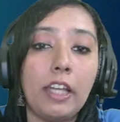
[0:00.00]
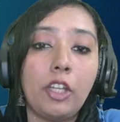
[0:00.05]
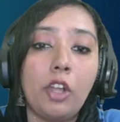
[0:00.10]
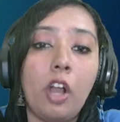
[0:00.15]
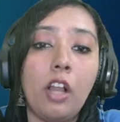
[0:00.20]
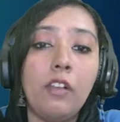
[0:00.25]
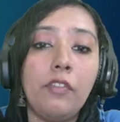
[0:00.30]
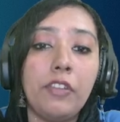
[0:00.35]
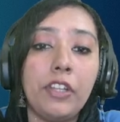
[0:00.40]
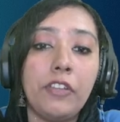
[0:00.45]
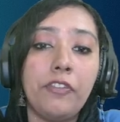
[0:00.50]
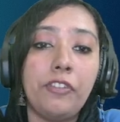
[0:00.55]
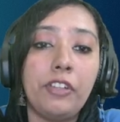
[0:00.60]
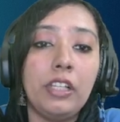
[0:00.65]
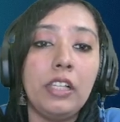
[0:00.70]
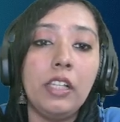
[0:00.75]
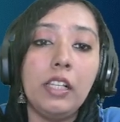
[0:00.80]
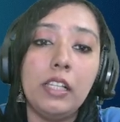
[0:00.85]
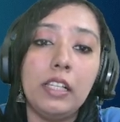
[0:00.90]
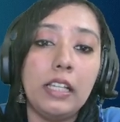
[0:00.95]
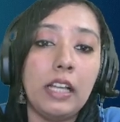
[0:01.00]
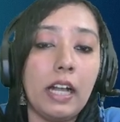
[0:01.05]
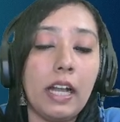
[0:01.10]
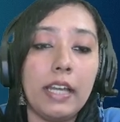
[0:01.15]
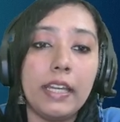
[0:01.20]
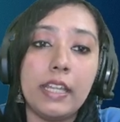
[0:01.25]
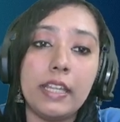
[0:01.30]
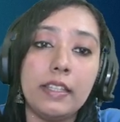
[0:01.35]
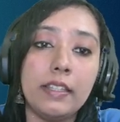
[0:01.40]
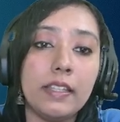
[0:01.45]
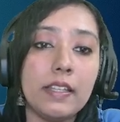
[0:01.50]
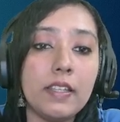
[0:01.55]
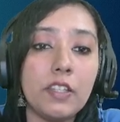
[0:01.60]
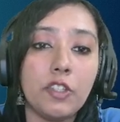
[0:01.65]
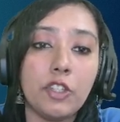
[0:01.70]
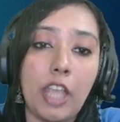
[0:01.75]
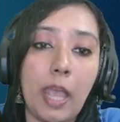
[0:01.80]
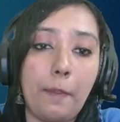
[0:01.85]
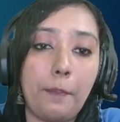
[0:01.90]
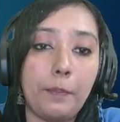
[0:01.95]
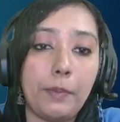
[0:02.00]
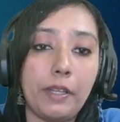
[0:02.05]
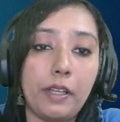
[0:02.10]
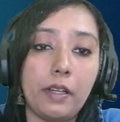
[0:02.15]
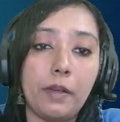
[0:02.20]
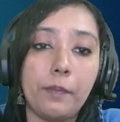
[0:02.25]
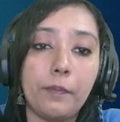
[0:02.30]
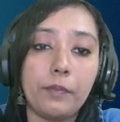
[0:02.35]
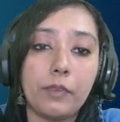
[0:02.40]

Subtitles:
all we will learn in this chapter.